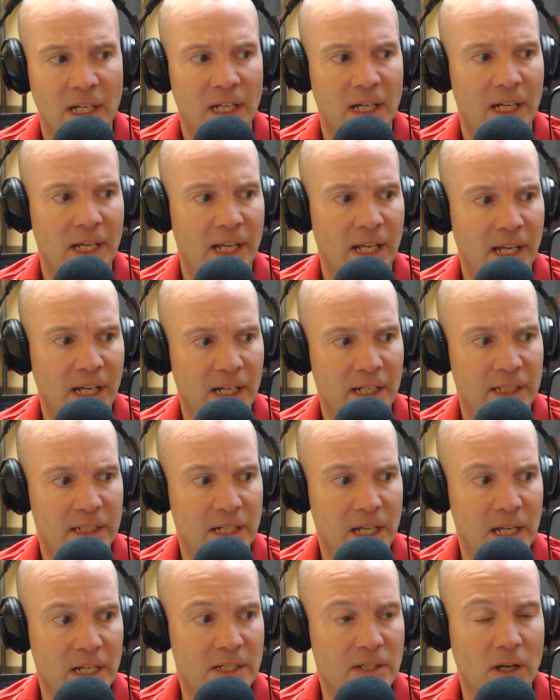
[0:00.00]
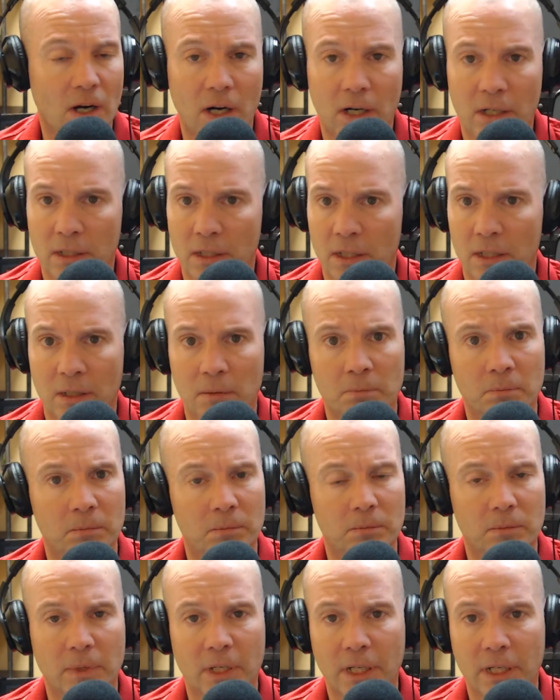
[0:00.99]
And it's hard on them.
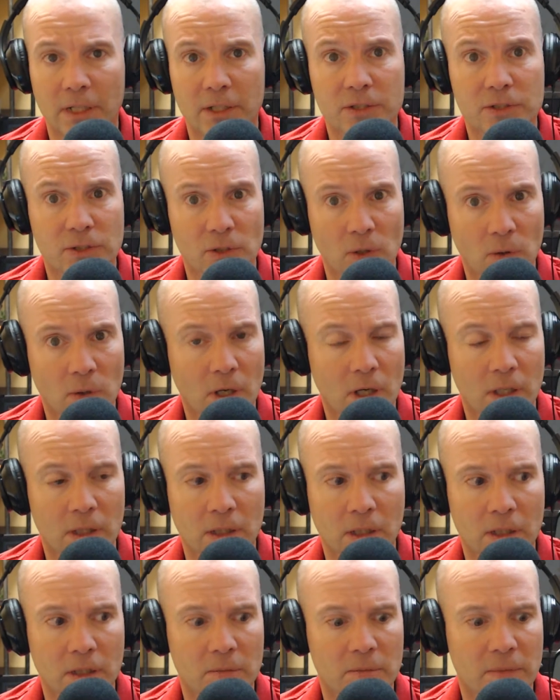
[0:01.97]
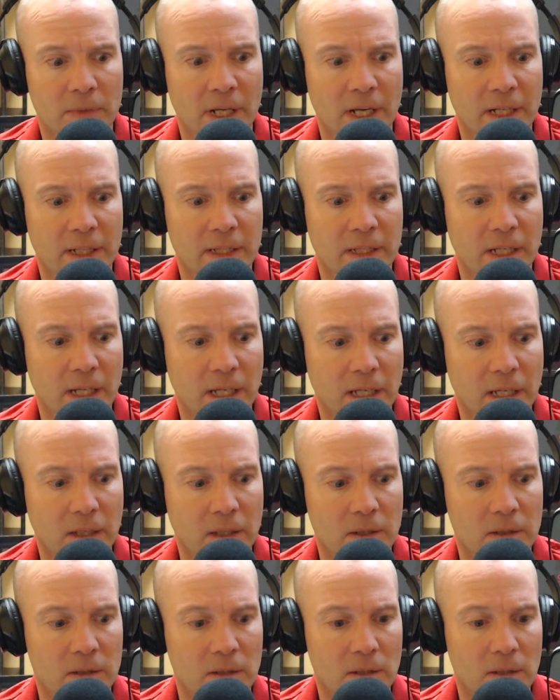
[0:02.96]
It is so hard on them that
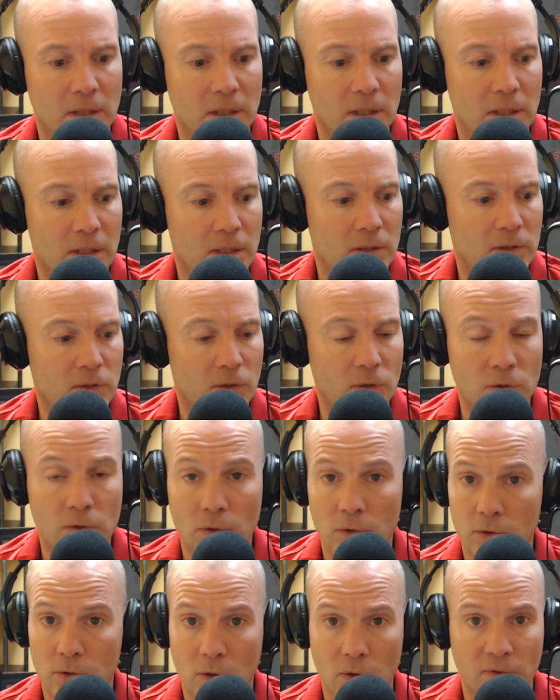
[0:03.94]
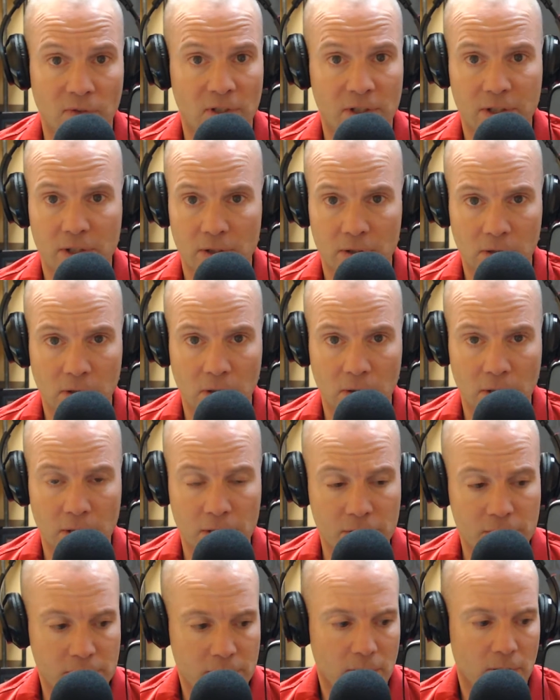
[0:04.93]
they, to no fault of their own,
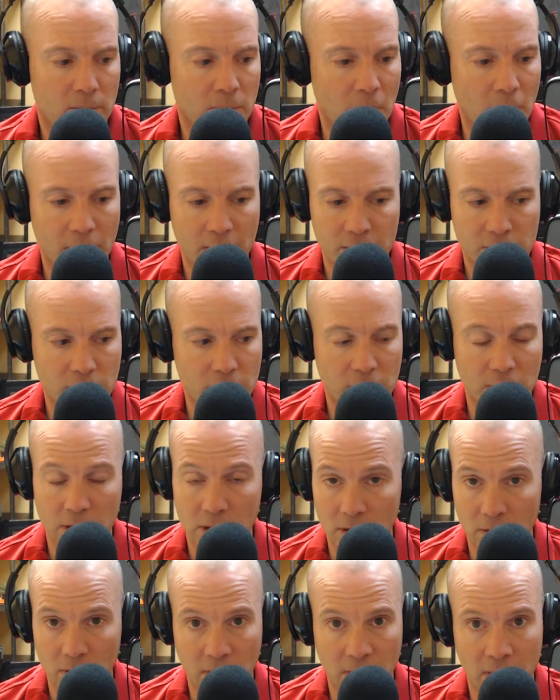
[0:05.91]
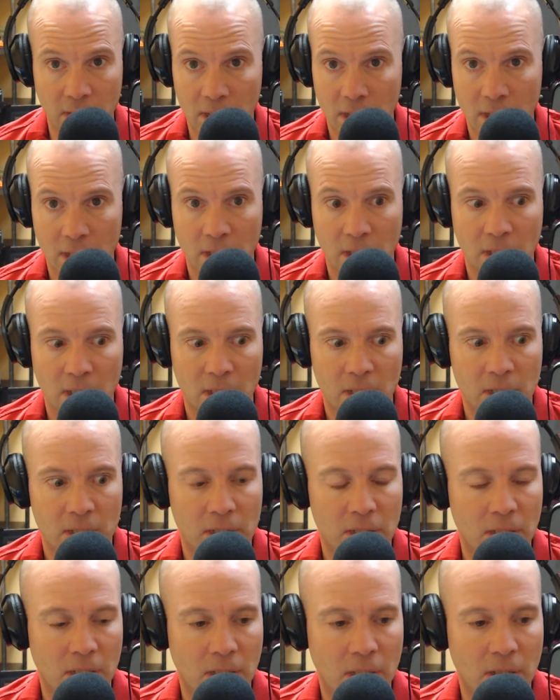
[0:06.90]
it's just their bodies couldn't do it.
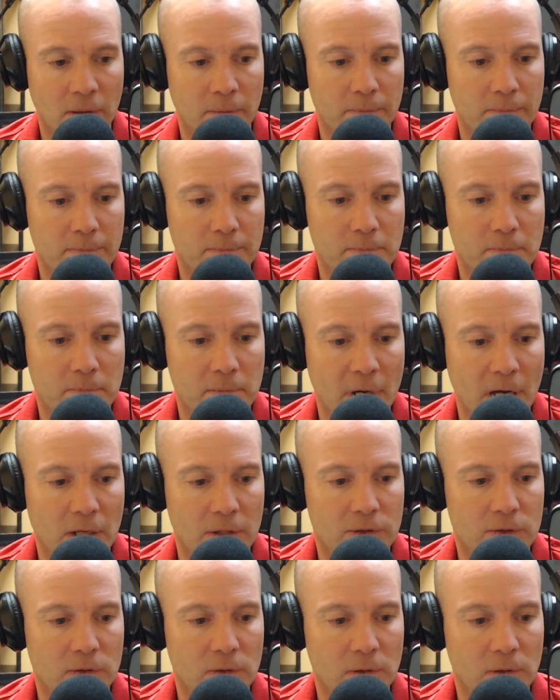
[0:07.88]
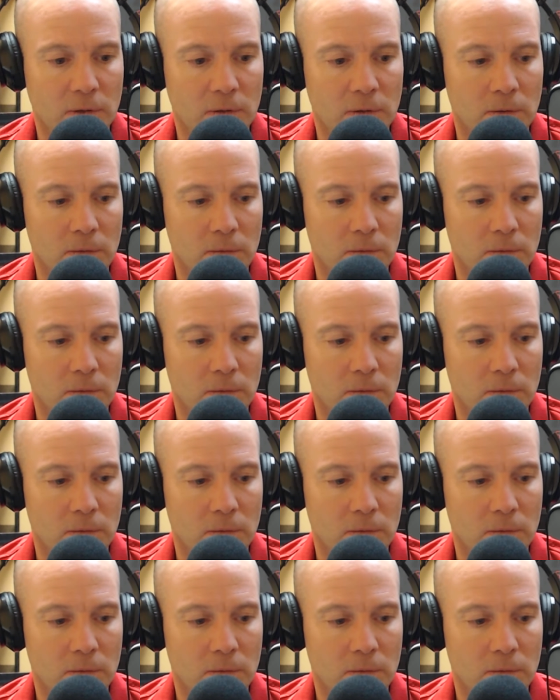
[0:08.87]
Battle school